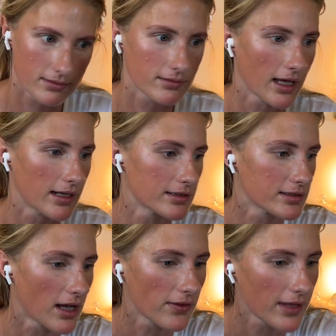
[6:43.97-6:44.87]
That is
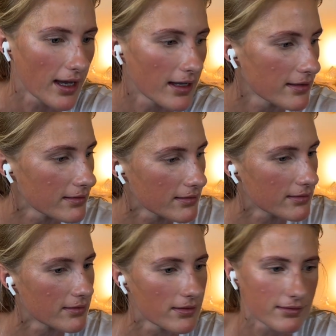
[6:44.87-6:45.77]
not that.
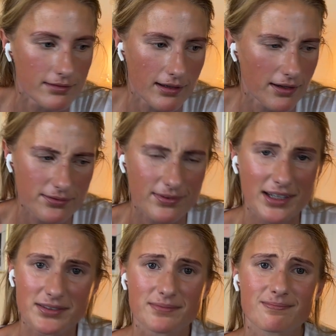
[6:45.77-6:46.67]
I
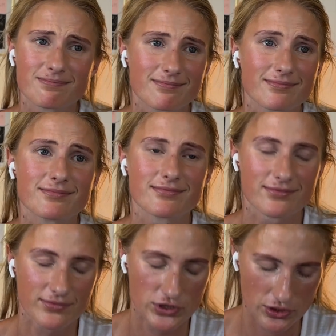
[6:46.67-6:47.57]

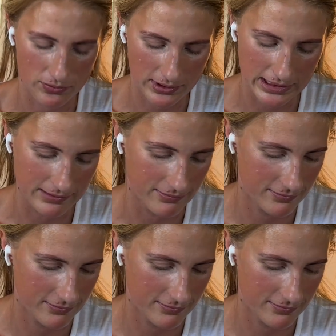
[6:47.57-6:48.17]
should really